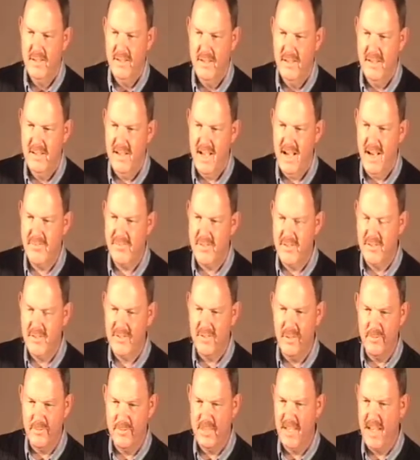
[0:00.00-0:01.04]
and after
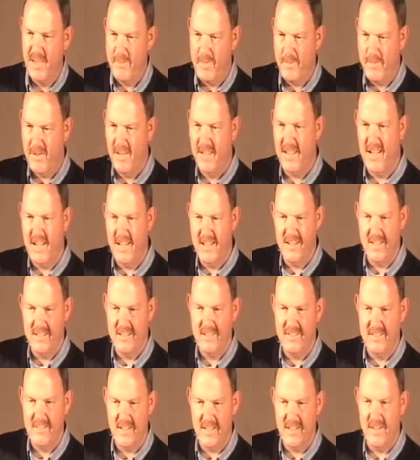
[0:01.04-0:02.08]
some time, he
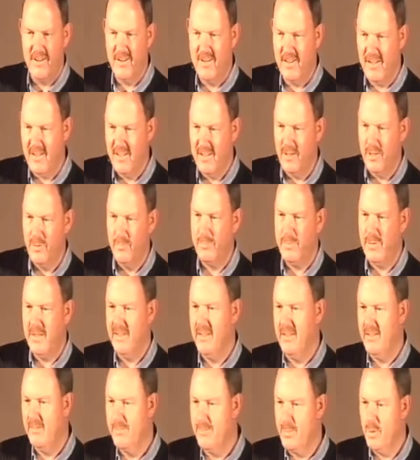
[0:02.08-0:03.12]
began to learn a little
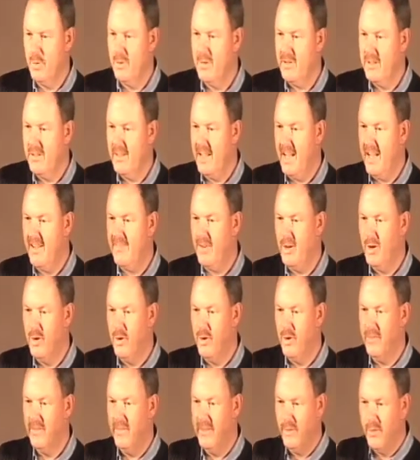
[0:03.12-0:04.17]
bit of broken
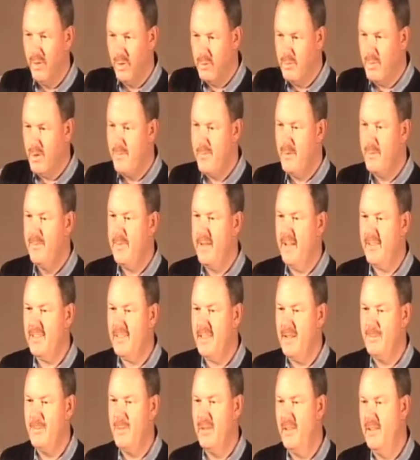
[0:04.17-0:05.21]
Navajo, and the old woman picked
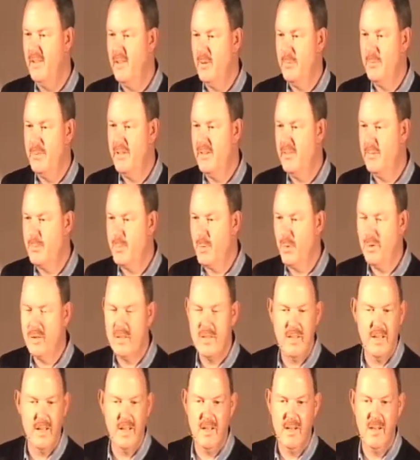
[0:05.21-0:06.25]
up a little bit of
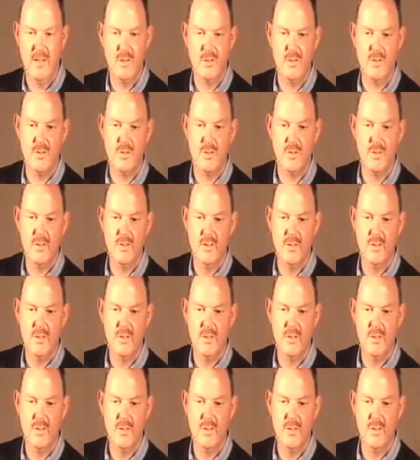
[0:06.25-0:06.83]
broken English.